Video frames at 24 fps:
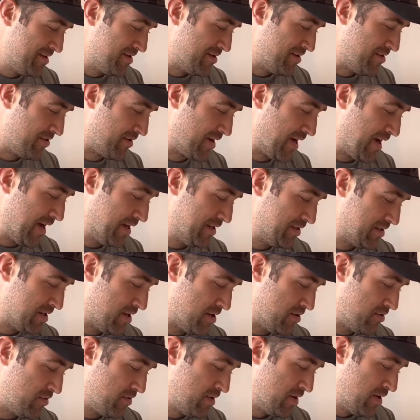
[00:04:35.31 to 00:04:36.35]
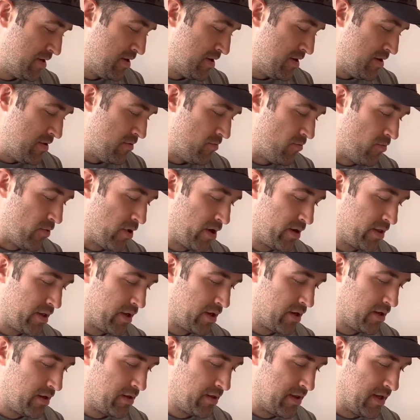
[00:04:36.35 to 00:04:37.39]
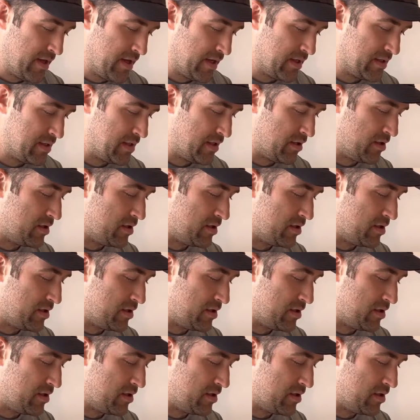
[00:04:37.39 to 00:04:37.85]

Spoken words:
Okay, so what are the good things here?